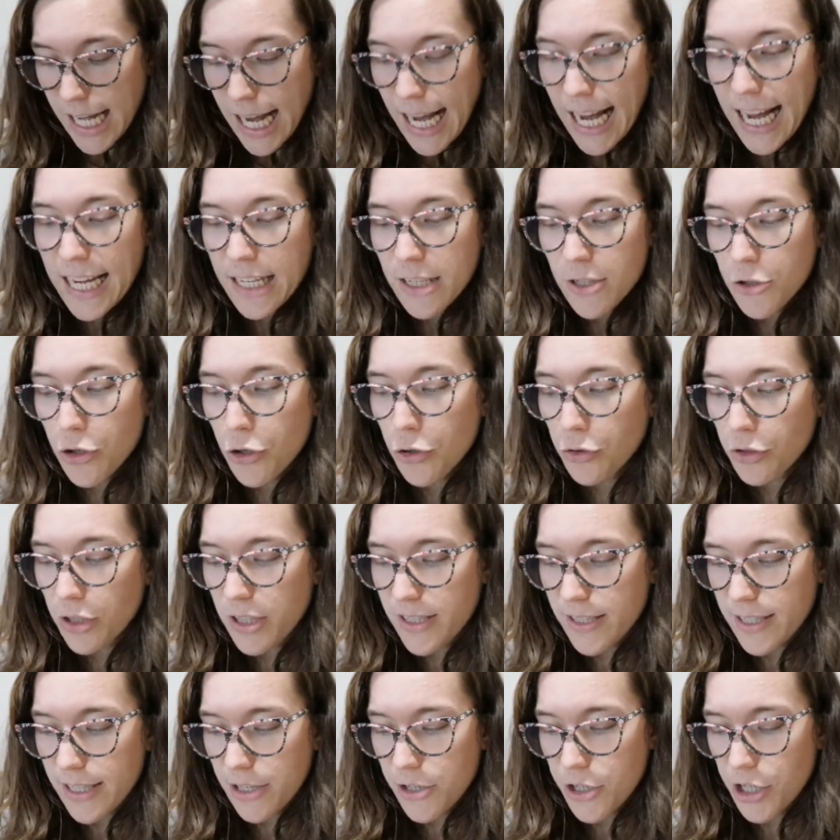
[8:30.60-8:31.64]
And
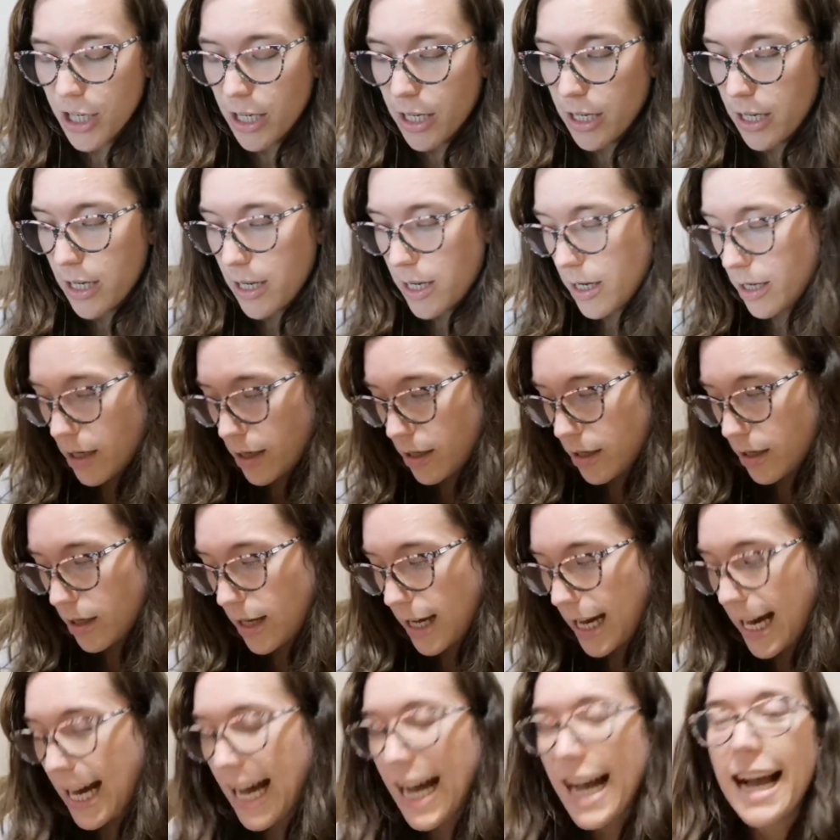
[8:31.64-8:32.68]
Cross Stitcher
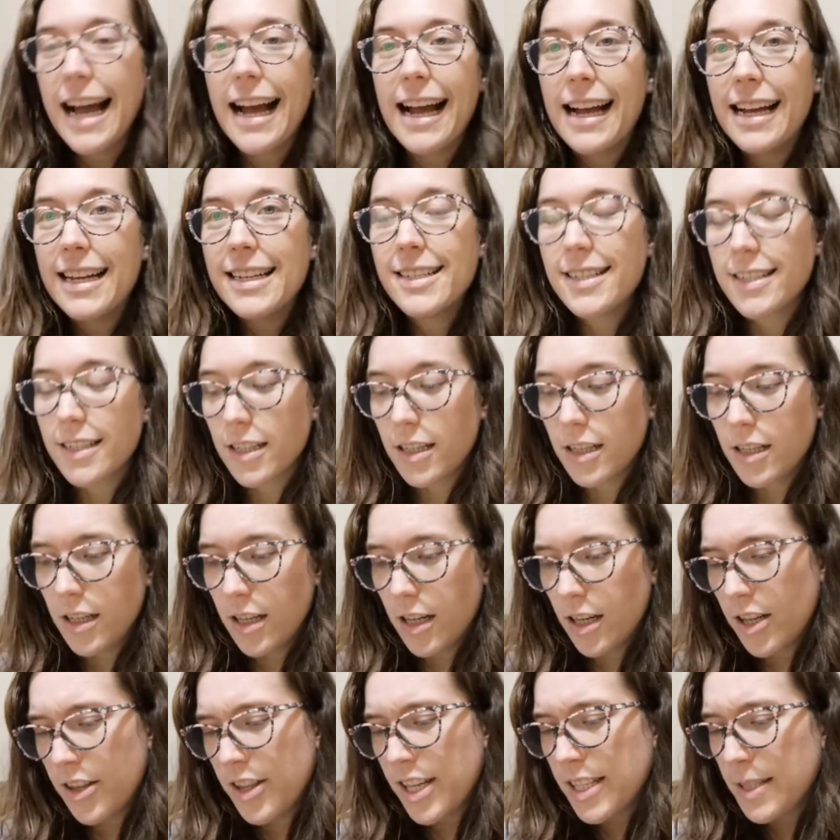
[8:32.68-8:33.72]

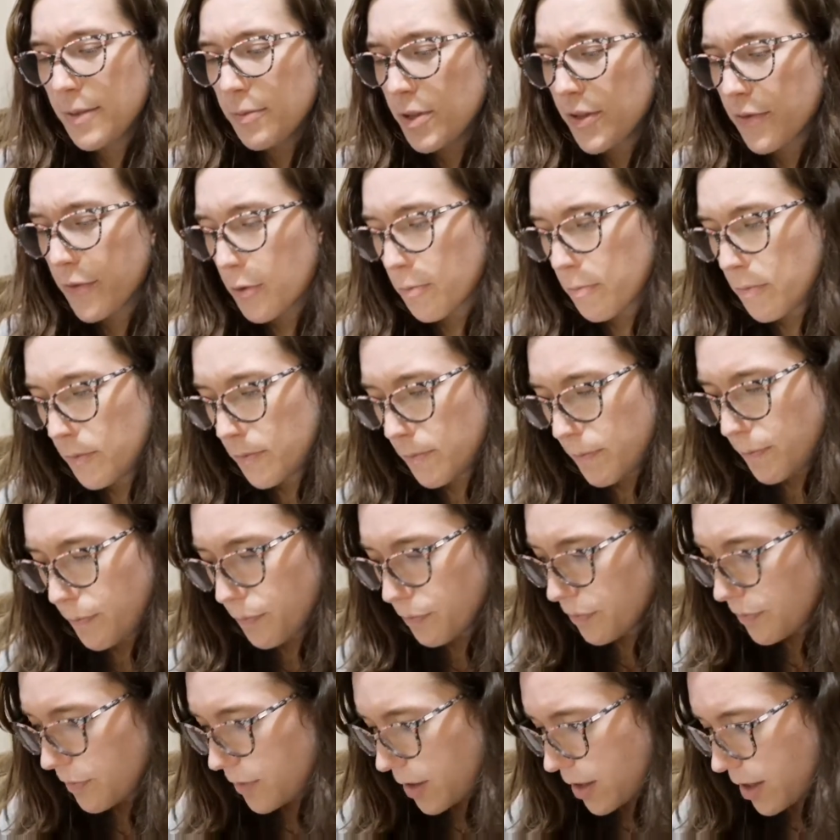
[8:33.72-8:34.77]
this was from
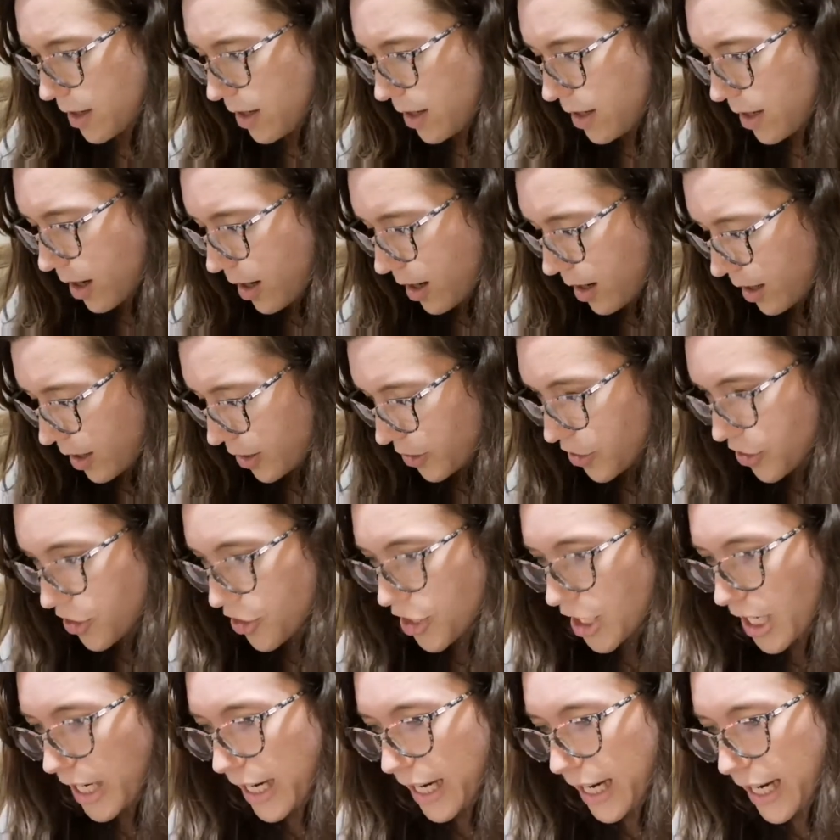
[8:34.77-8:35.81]

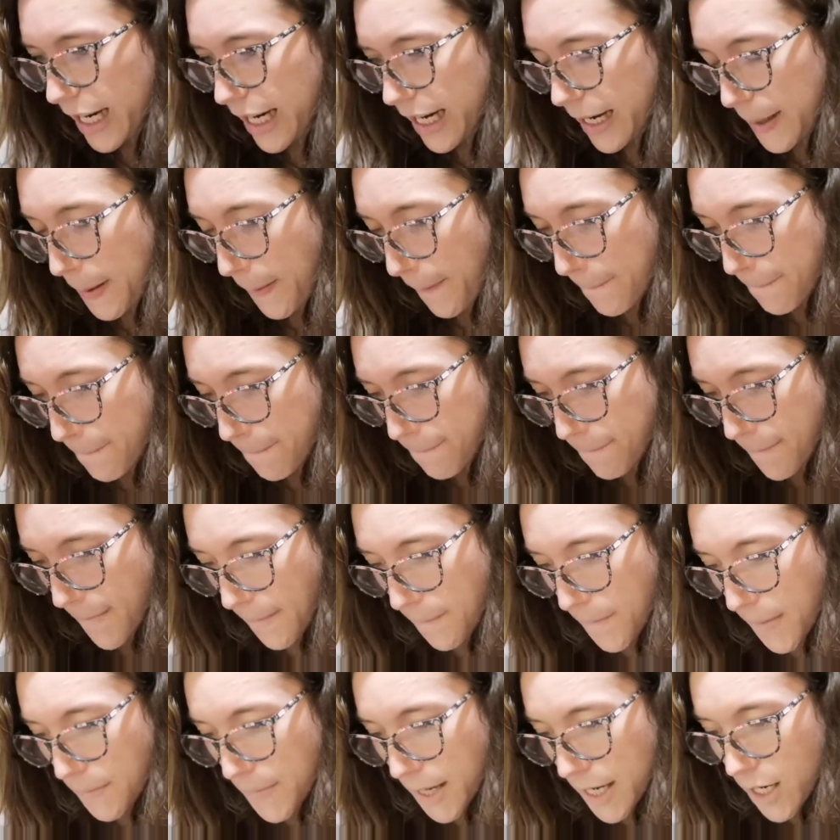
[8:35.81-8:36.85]
last year,
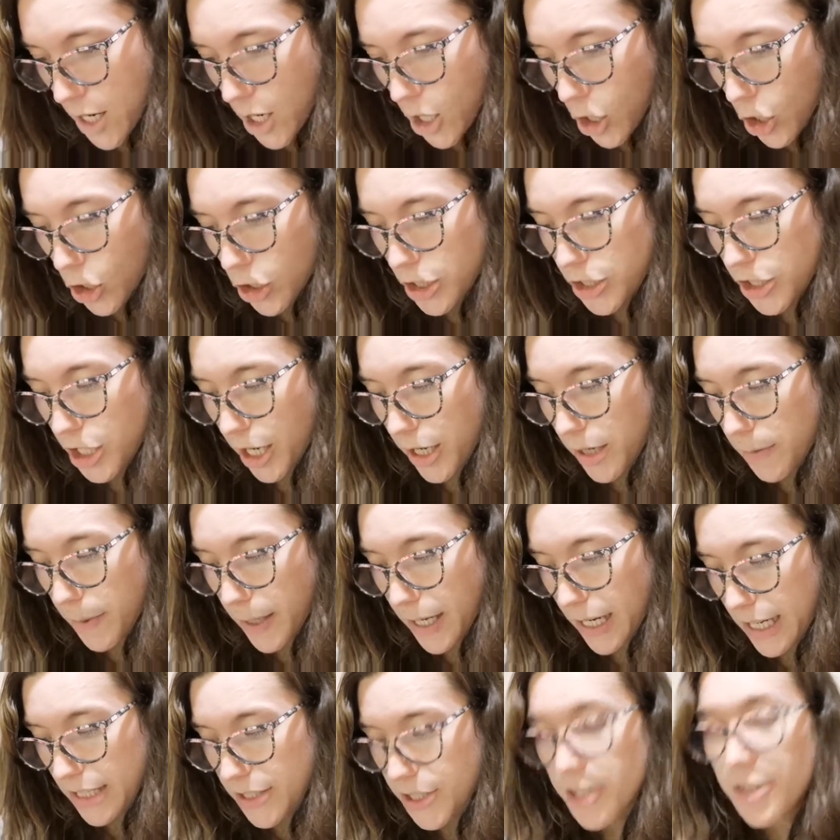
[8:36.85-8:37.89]

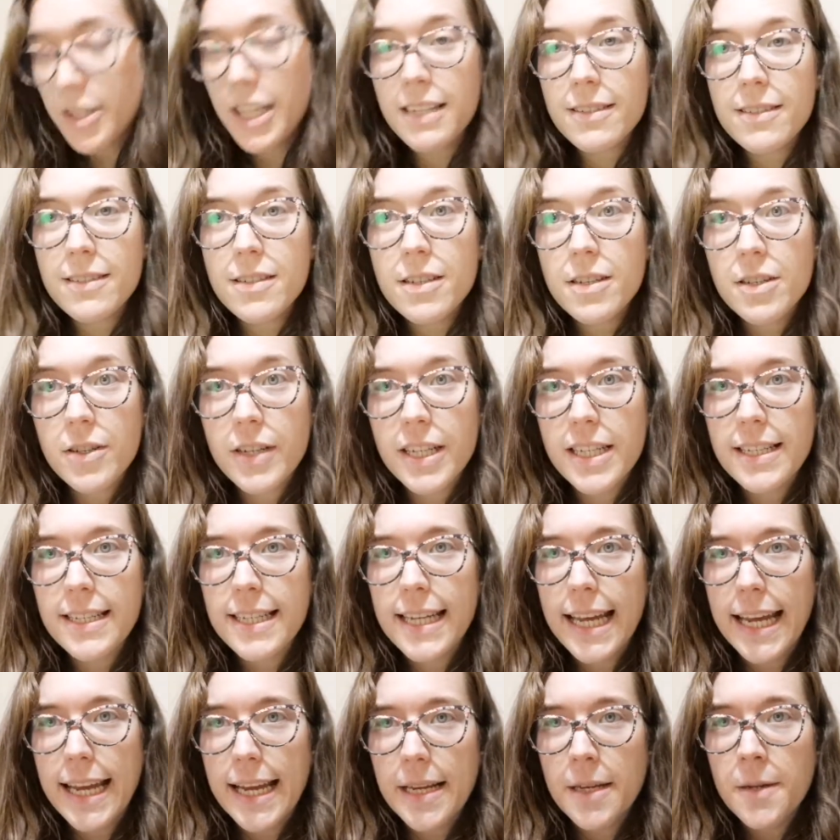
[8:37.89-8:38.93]
October
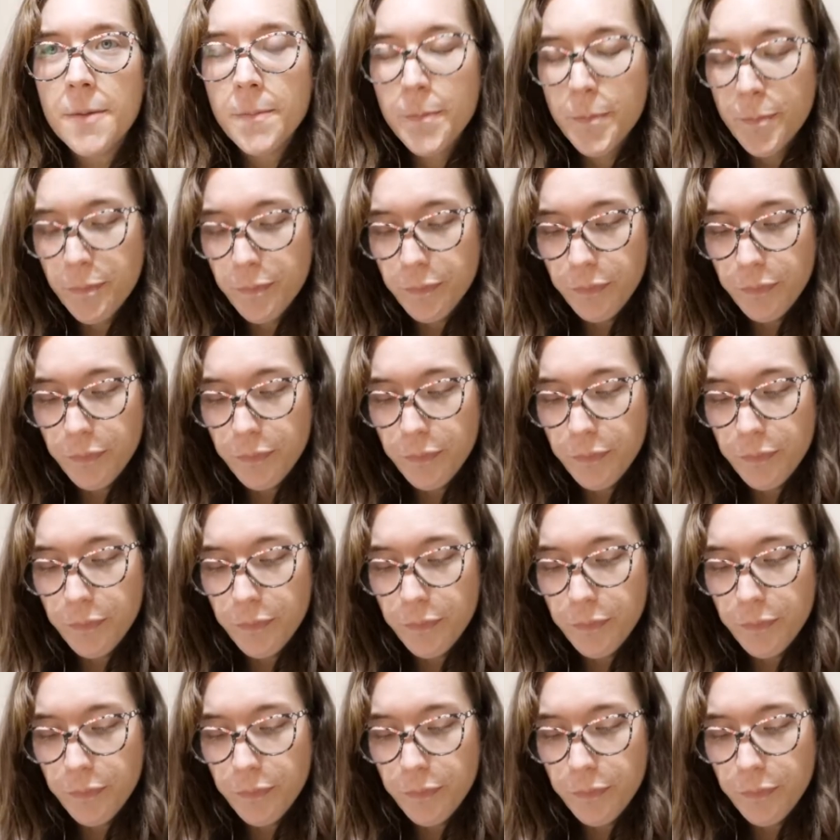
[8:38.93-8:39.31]
2019.